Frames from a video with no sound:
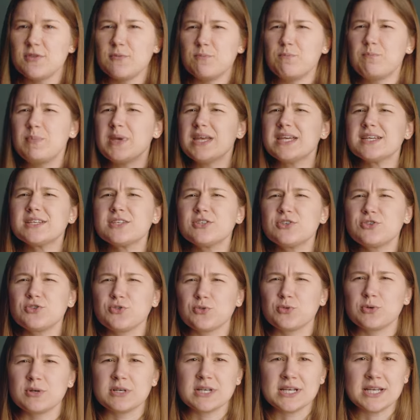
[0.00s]
the big
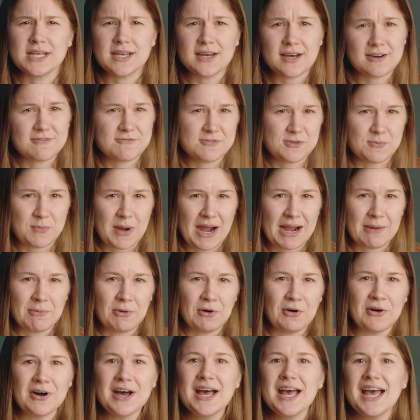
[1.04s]
story of the
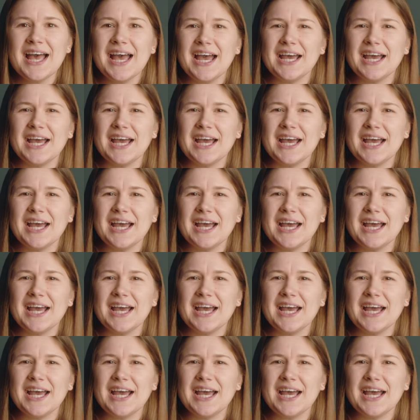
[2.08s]
Bible,